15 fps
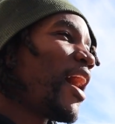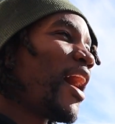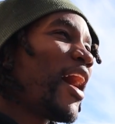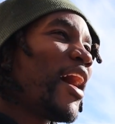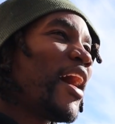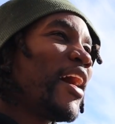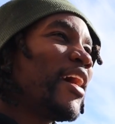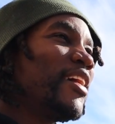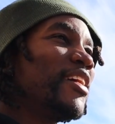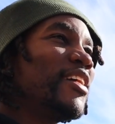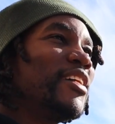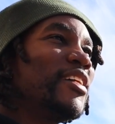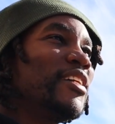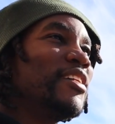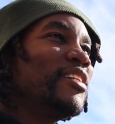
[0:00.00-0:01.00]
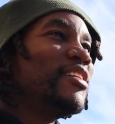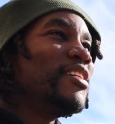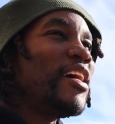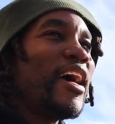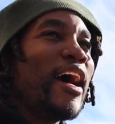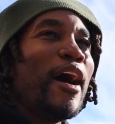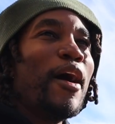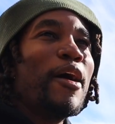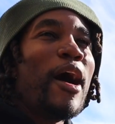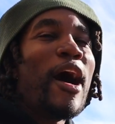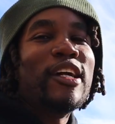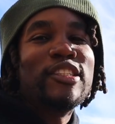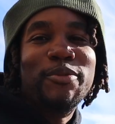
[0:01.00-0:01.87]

I, uh, uh